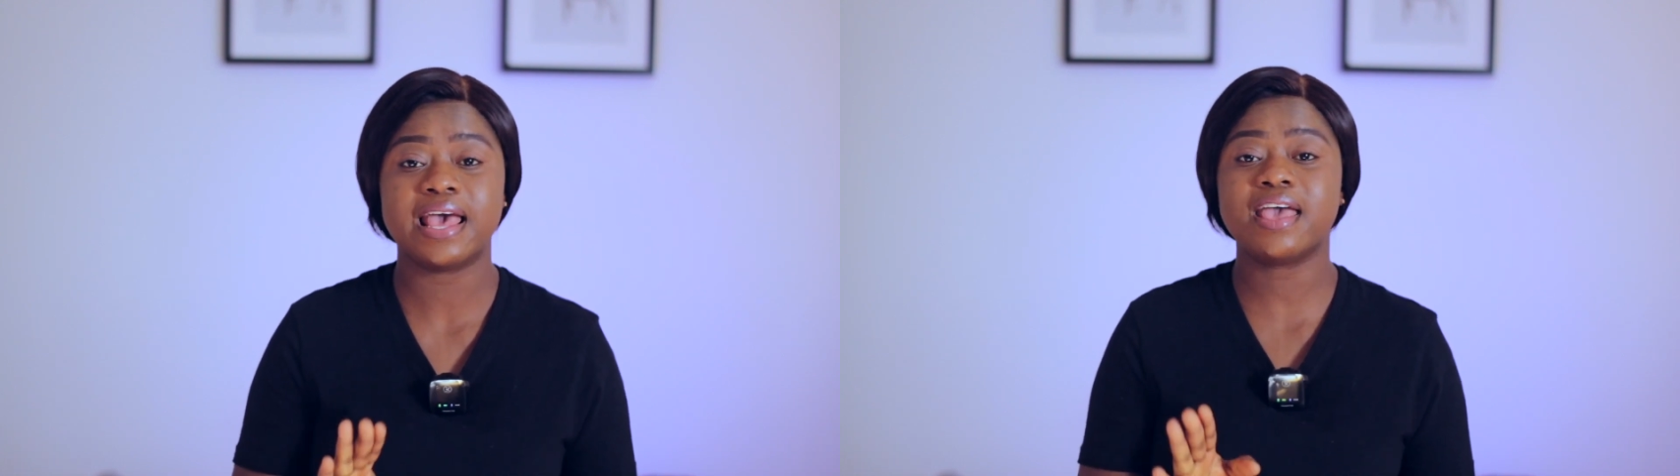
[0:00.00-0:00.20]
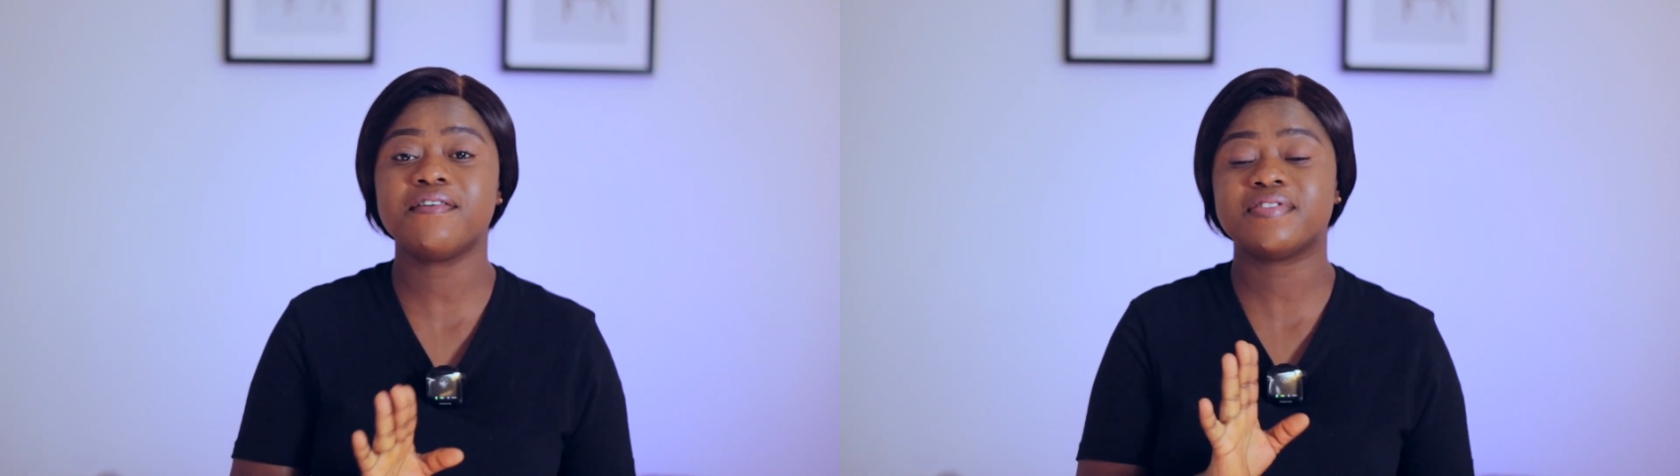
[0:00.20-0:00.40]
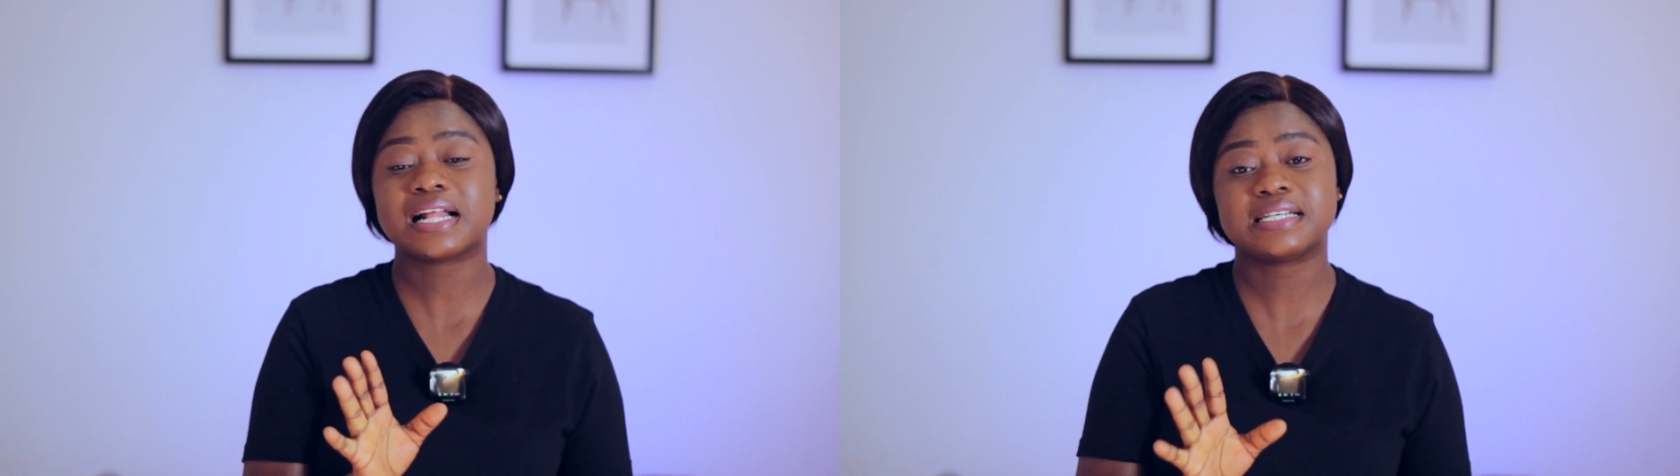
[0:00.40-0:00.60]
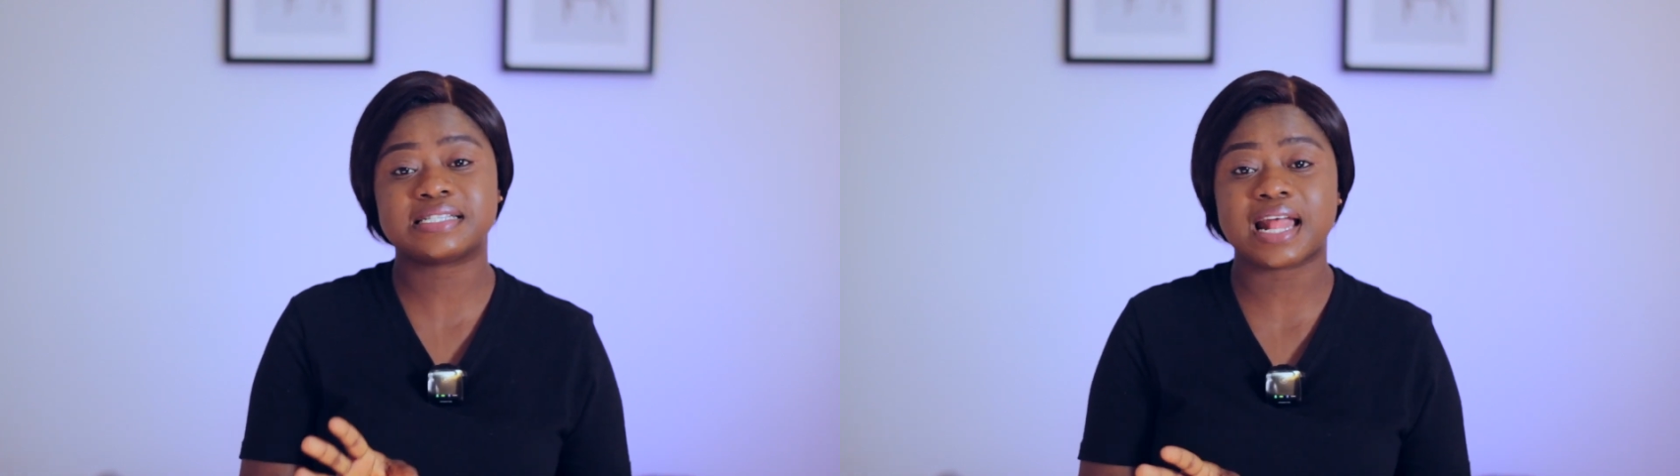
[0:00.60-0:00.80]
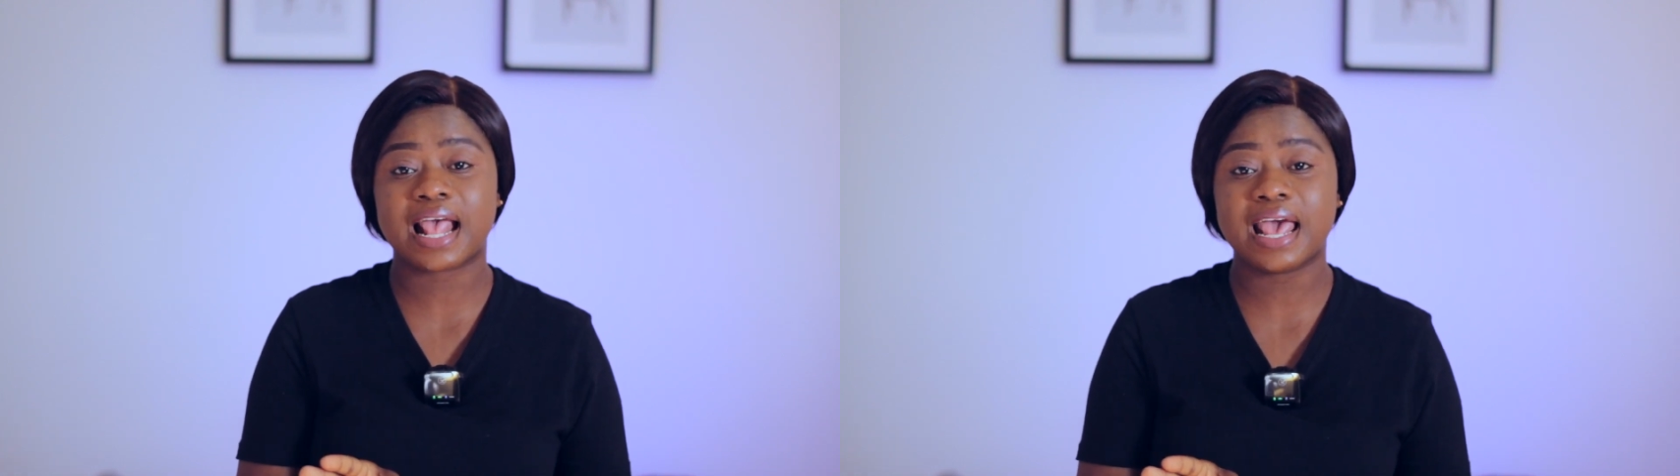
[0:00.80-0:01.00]
If that
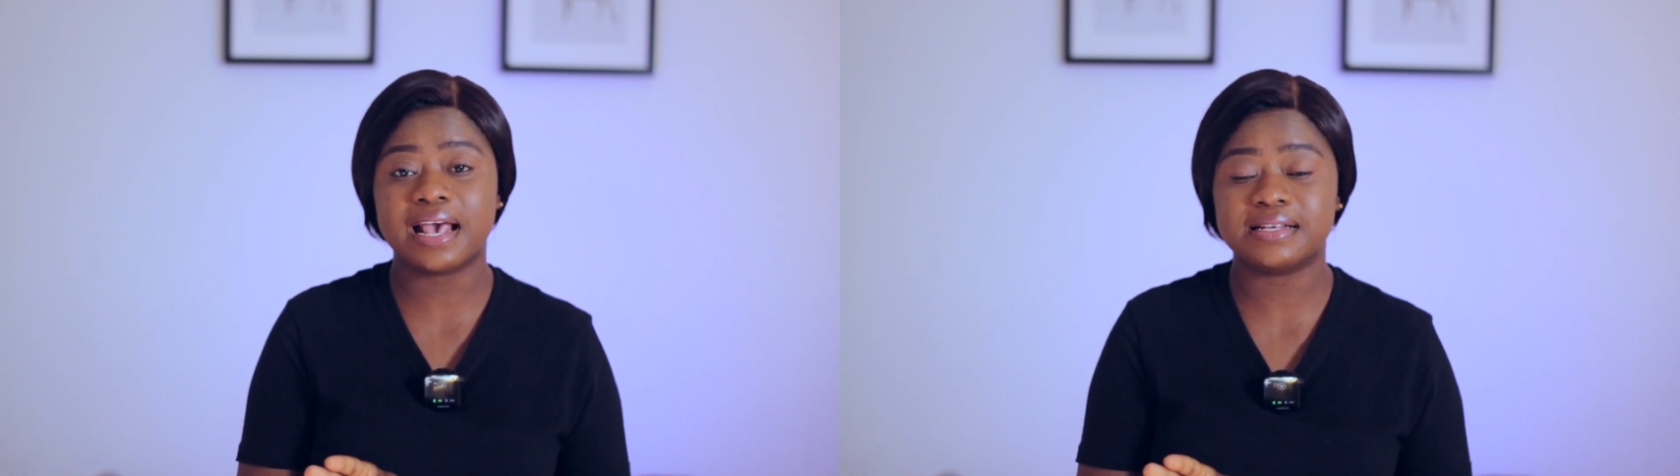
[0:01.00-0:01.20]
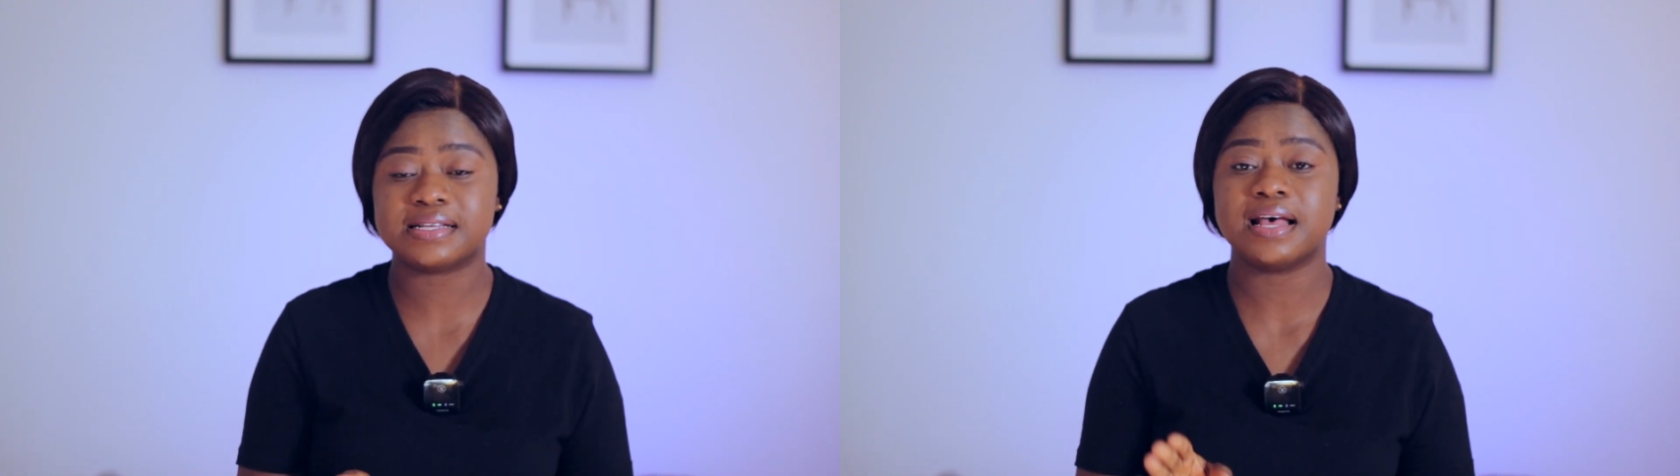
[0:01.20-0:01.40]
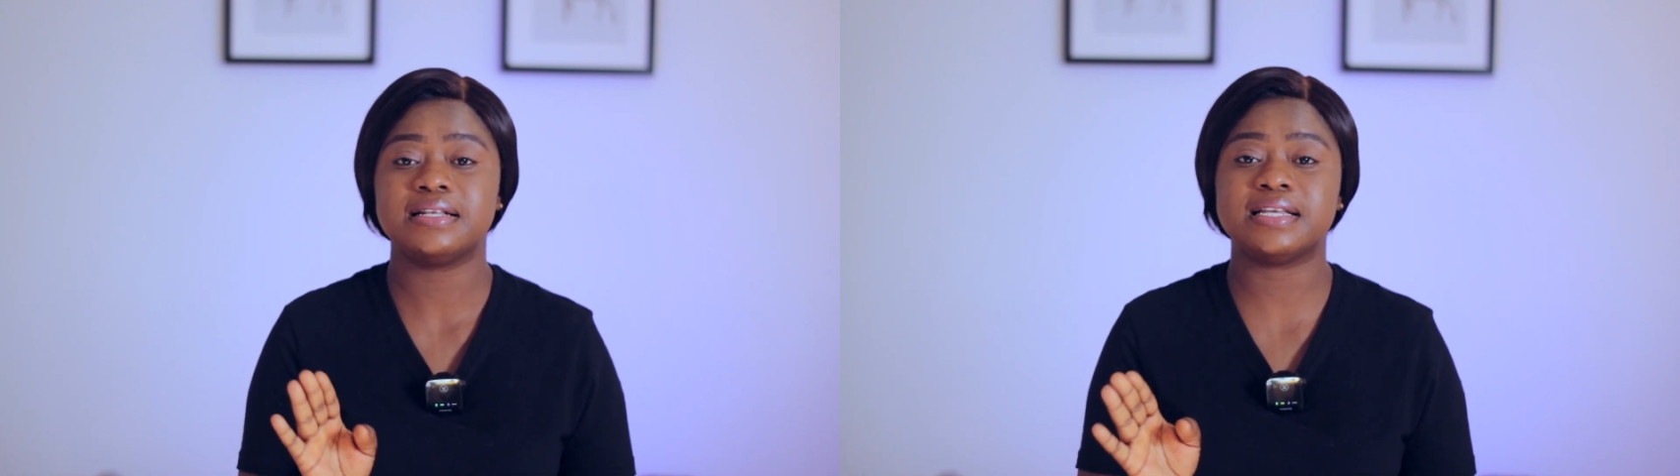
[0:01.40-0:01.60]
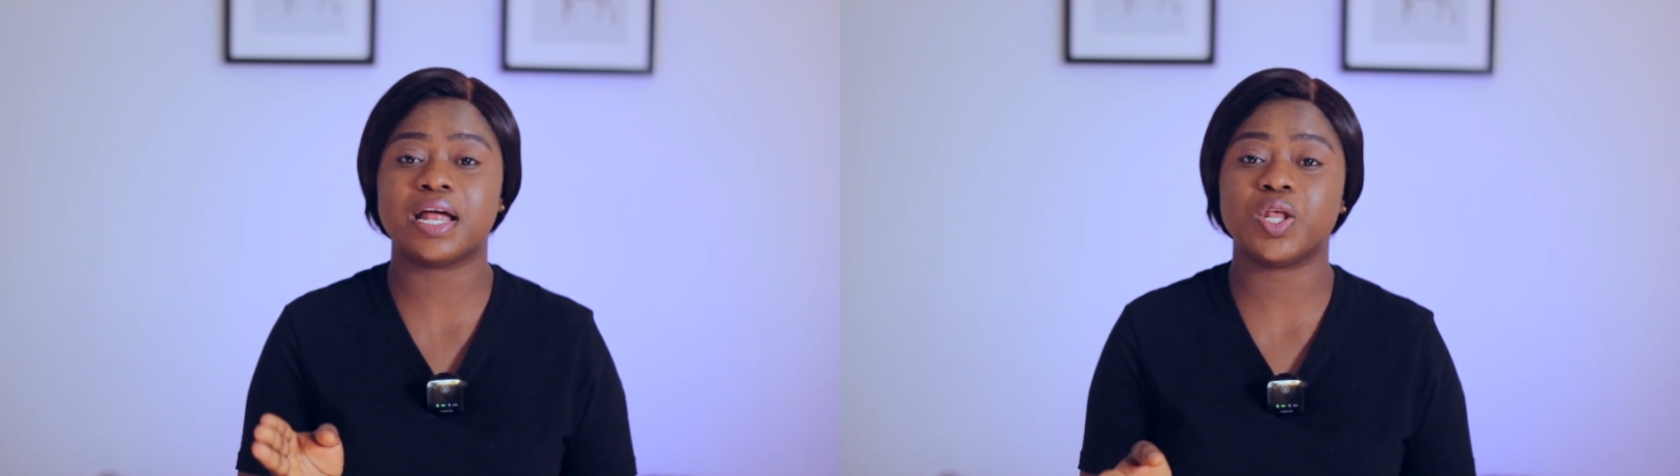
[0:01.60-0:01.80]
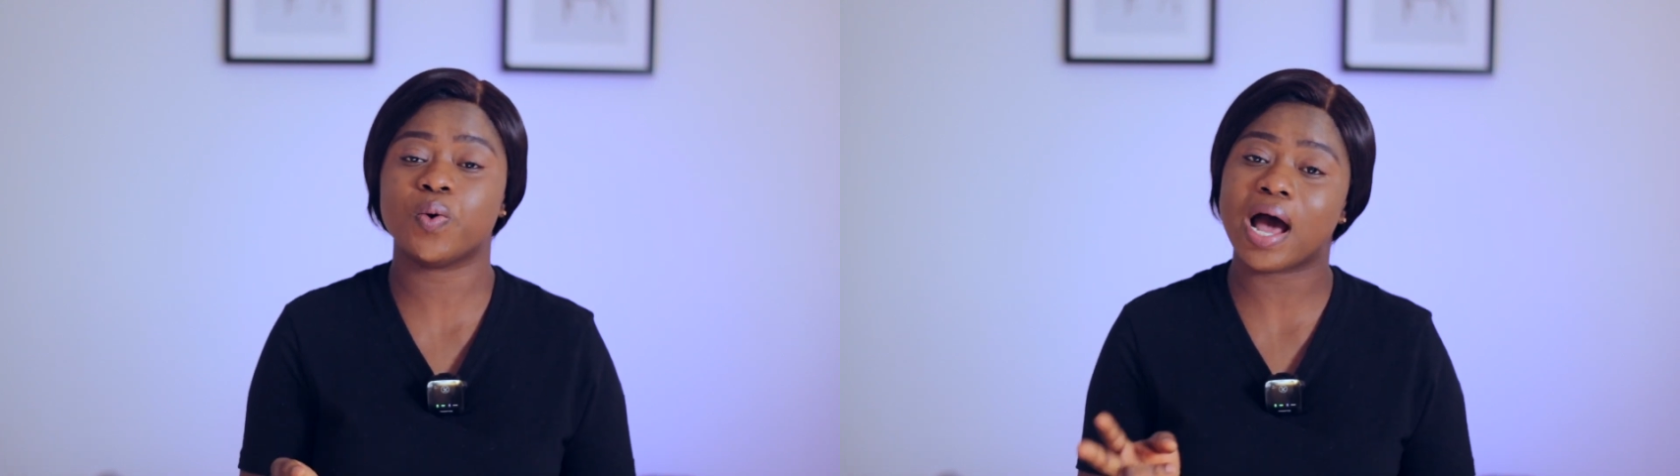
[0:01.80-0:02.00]
is the case,
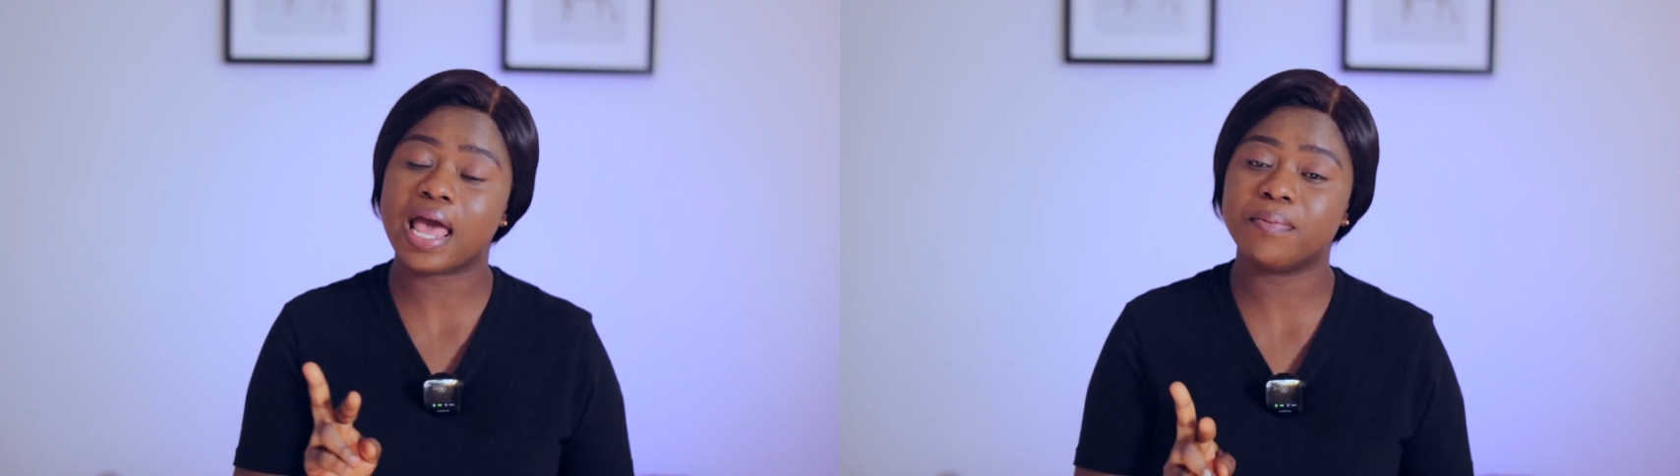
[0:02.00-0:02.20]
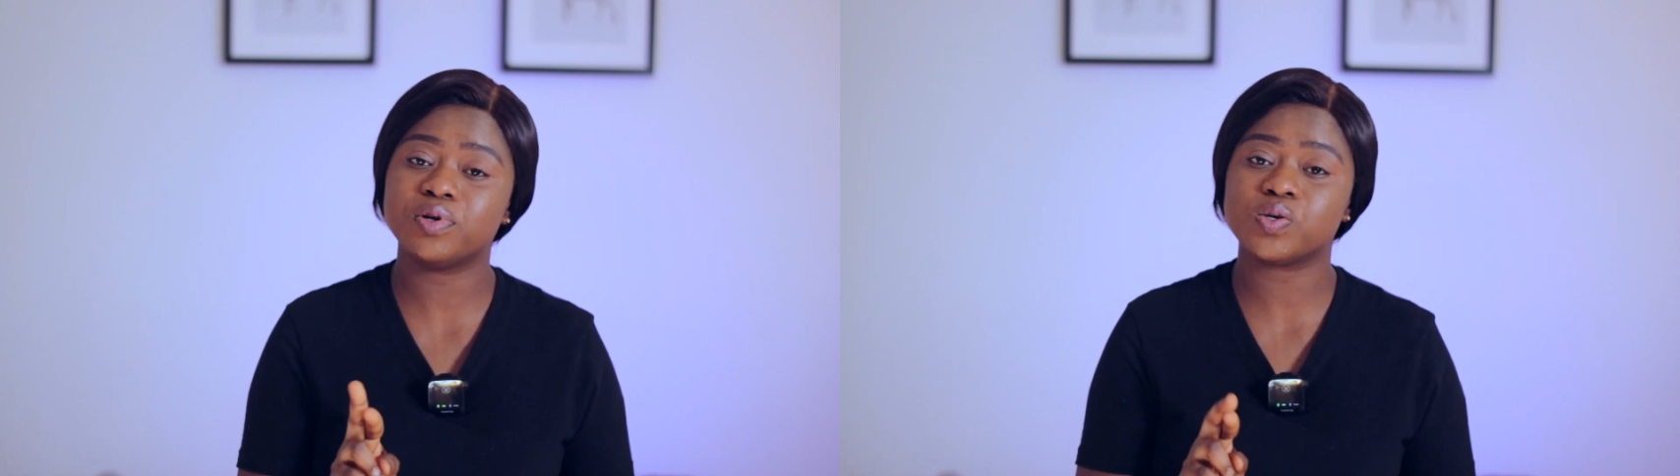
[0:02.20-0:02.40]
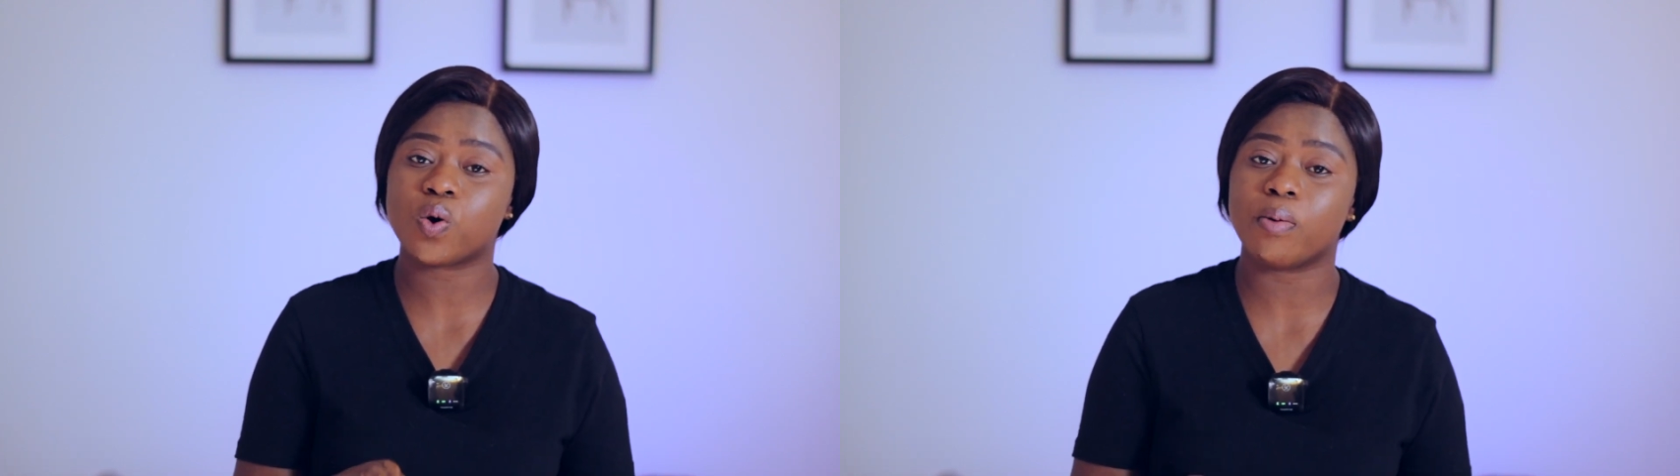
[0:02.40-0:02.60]
then you are able to